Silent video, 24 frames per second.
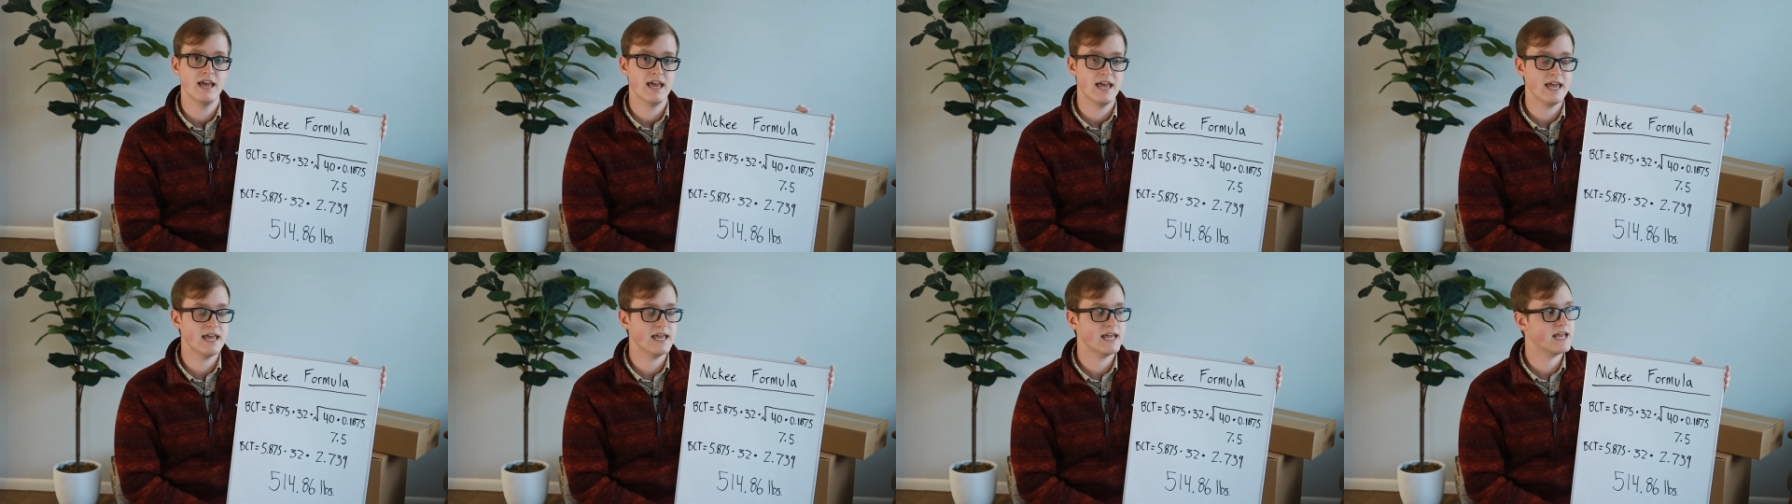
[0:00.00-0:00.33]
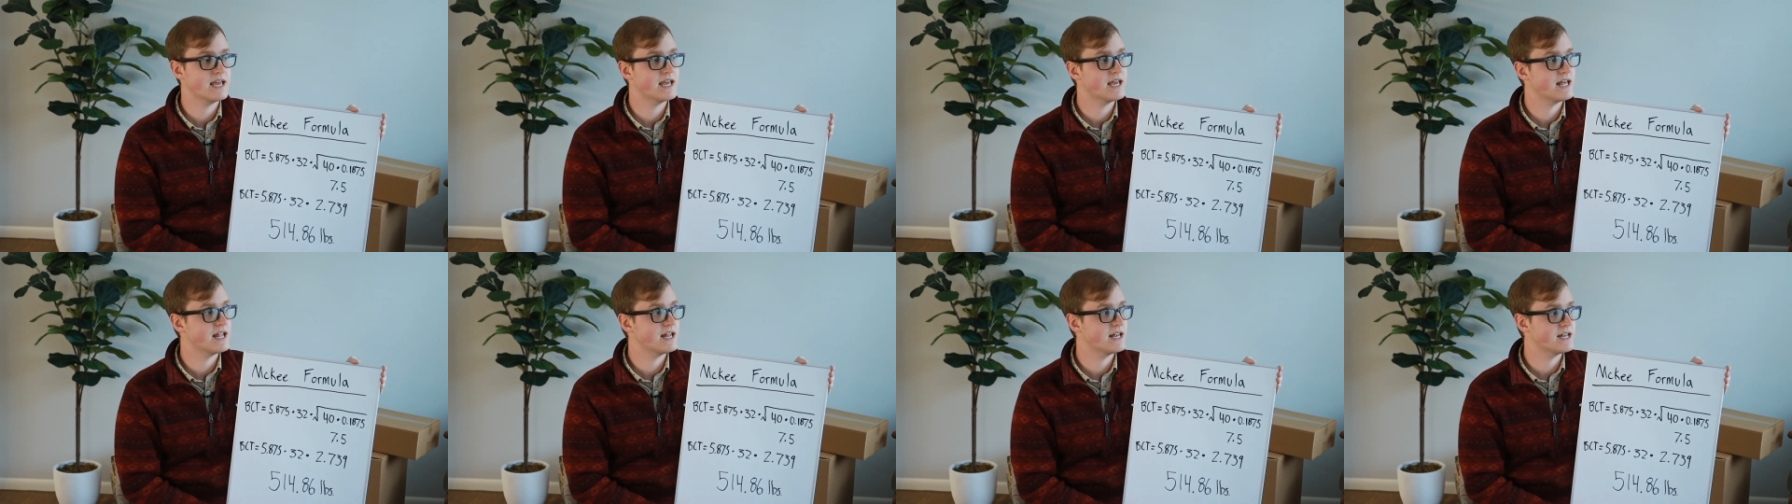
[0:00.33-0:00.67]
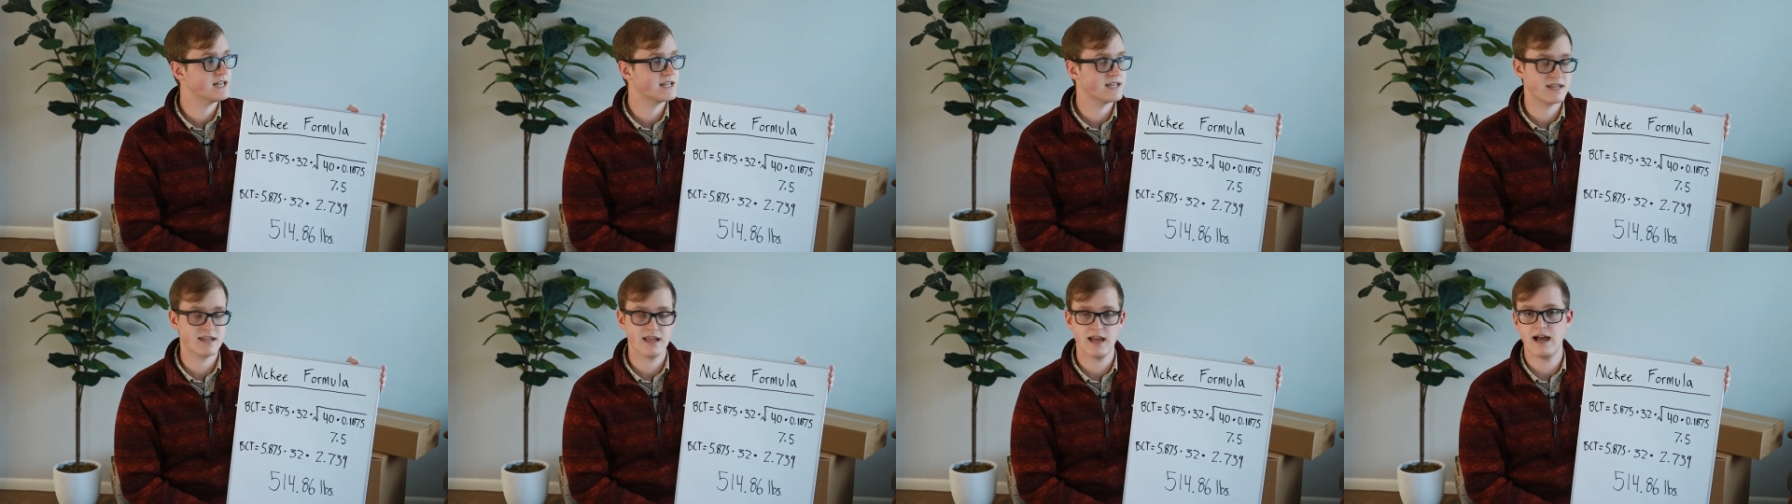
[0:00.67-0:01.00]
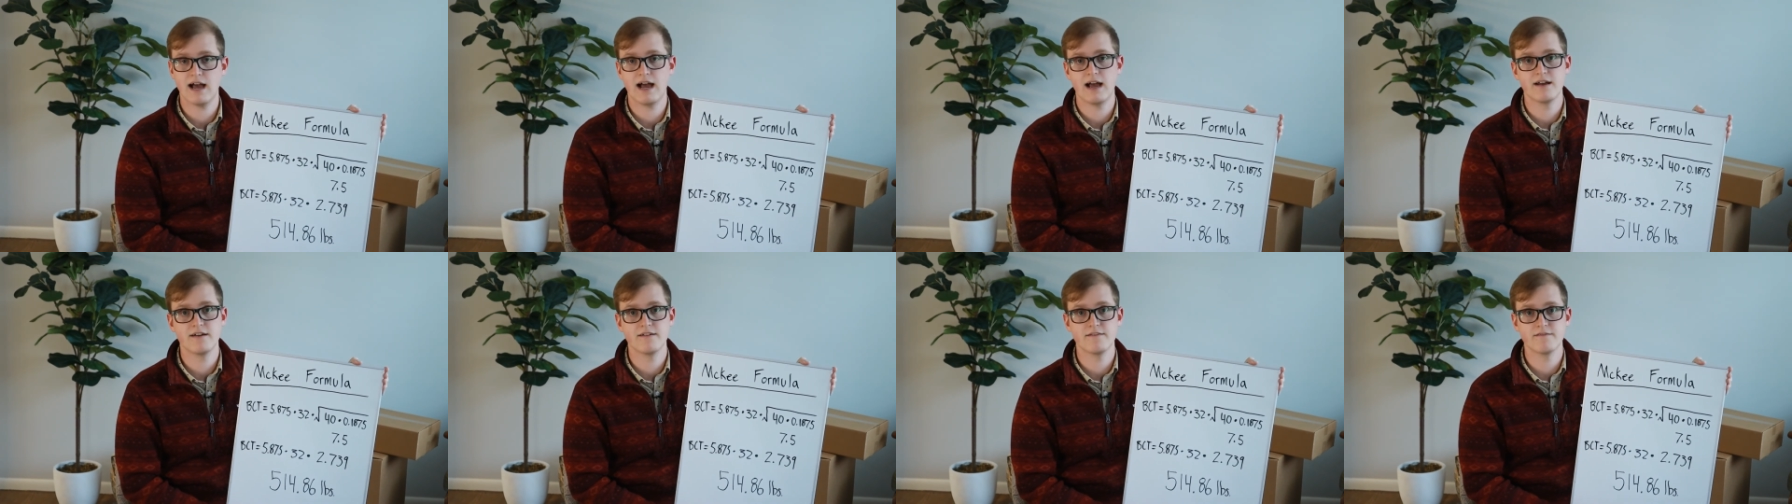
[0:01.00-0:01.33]
And
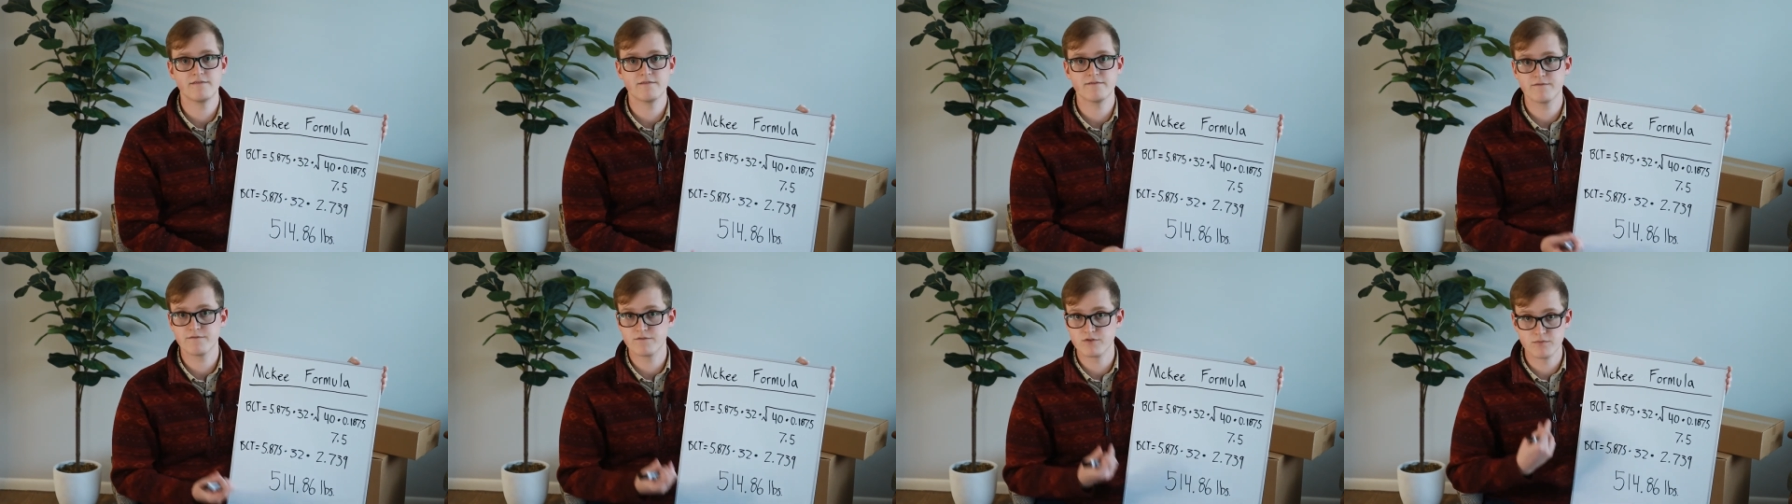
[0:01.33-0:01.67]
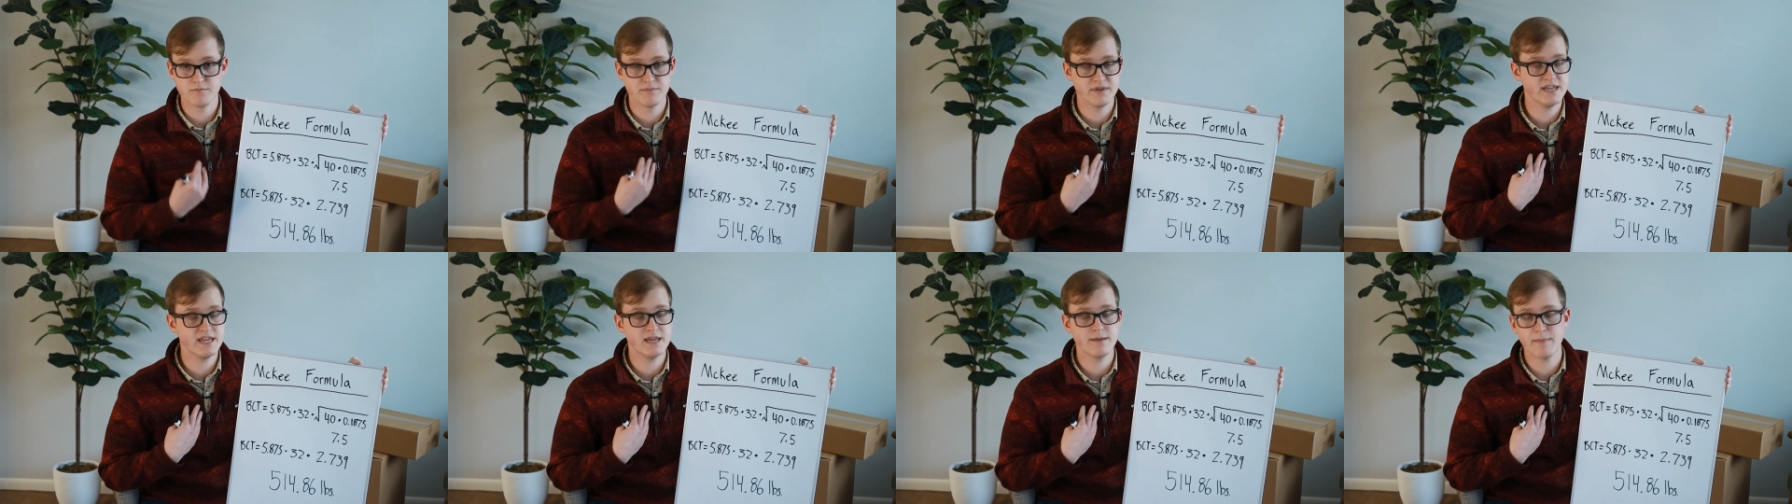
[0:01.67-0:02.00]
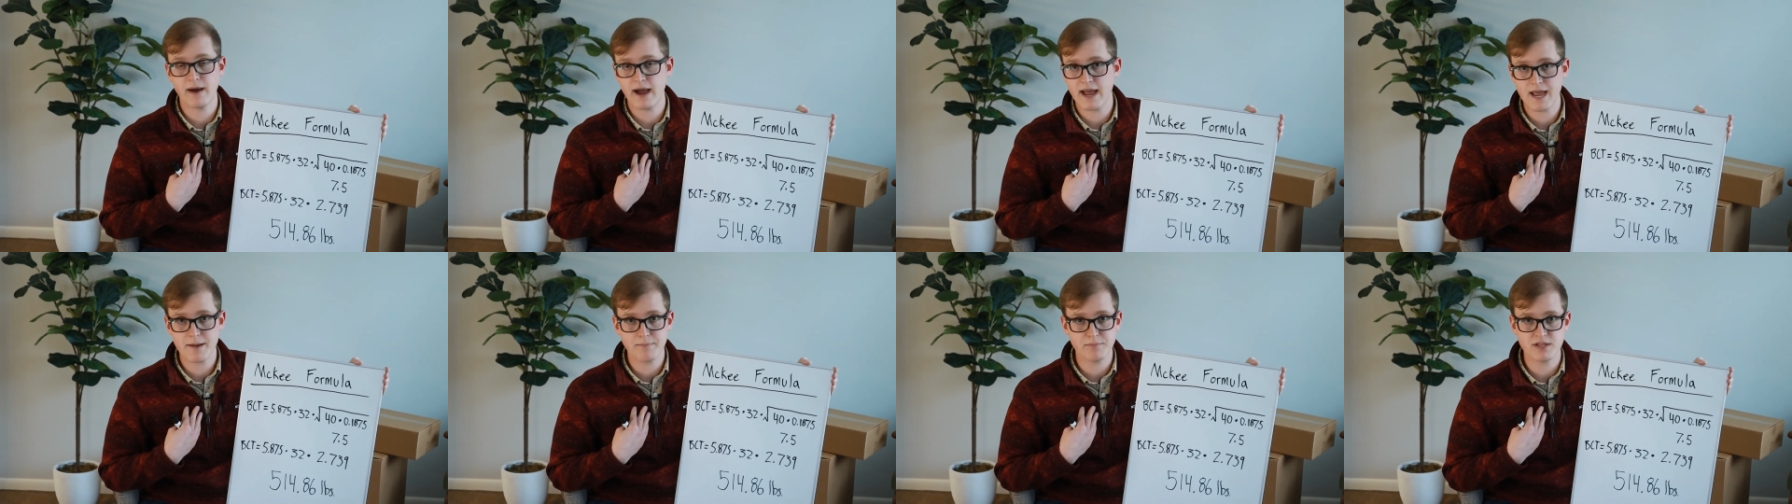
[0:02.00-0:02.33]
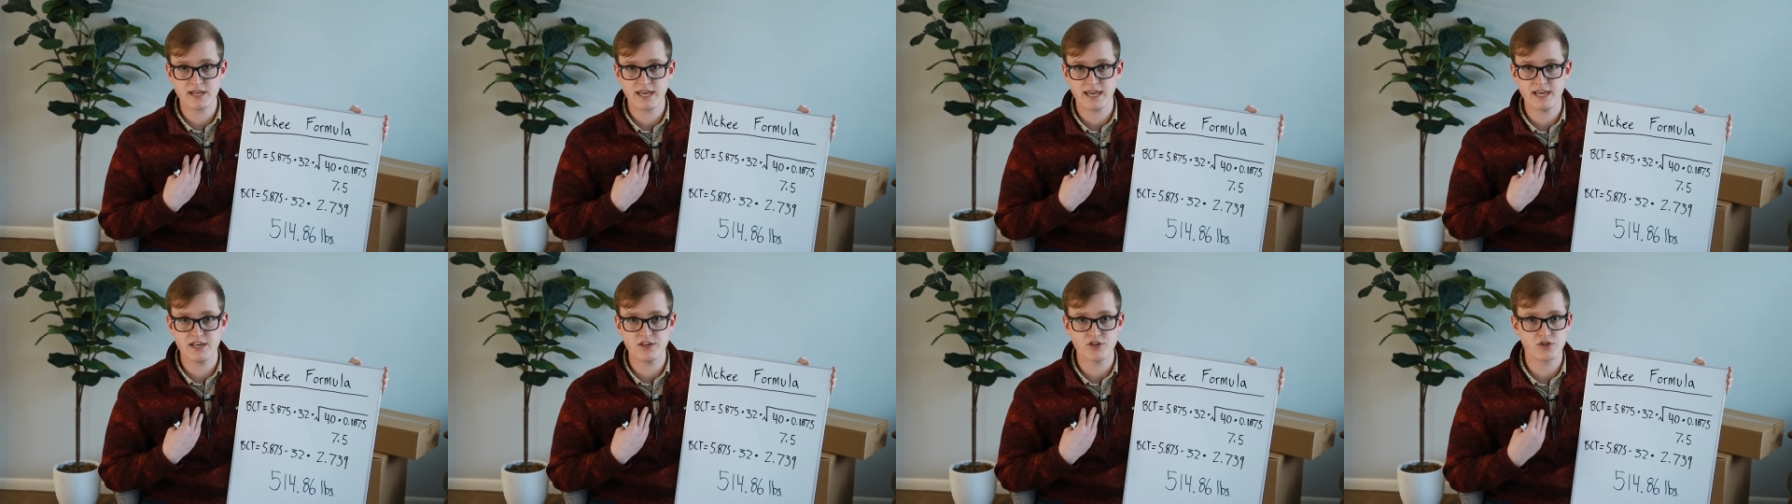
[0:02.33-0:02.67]
for me in my
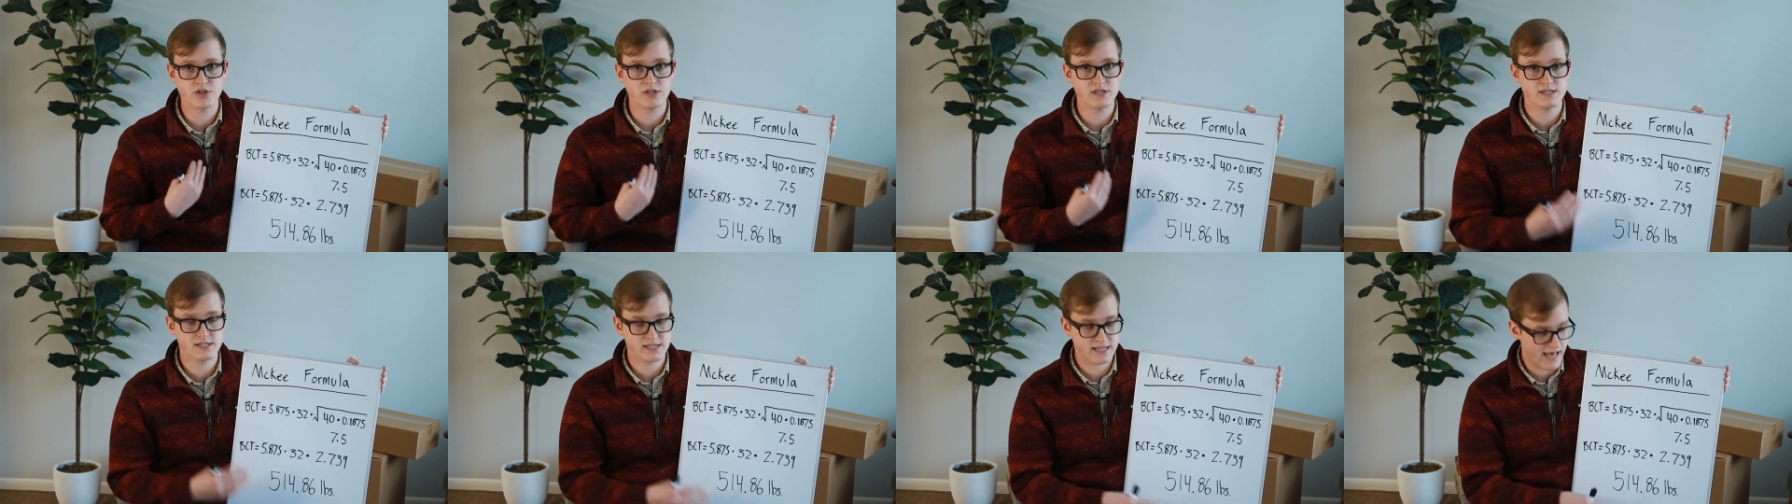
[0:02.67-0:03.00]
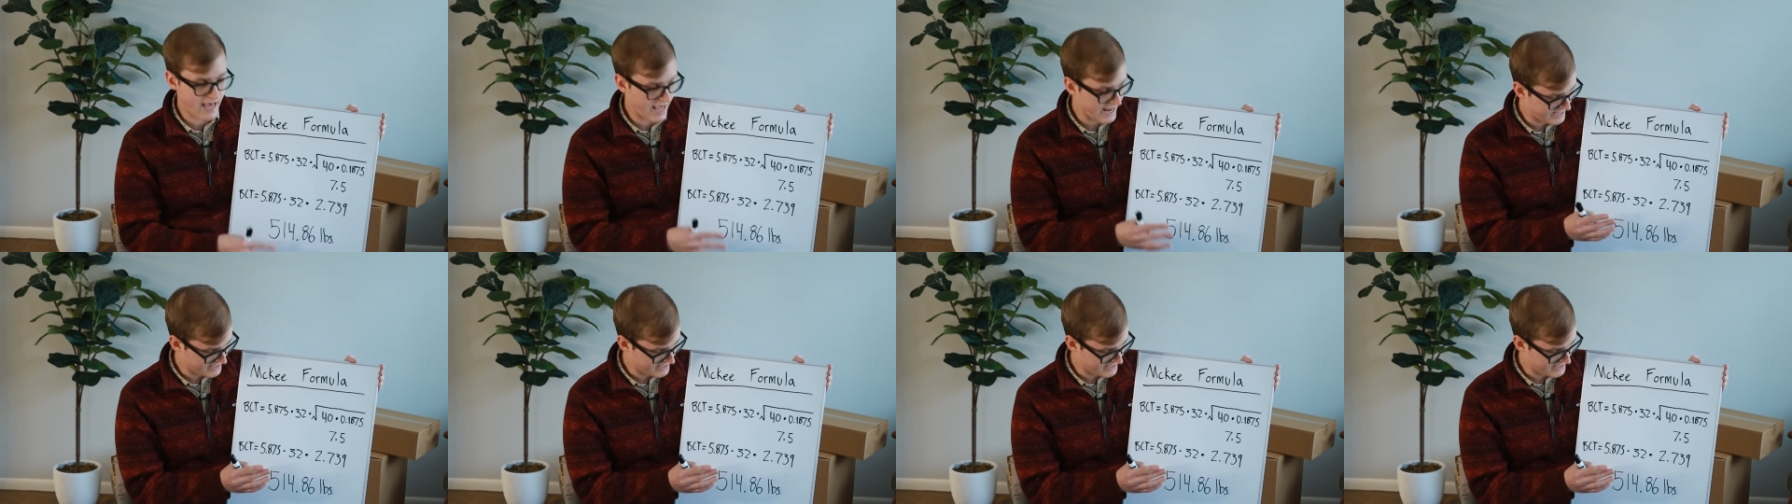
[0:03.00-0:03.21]
applications, that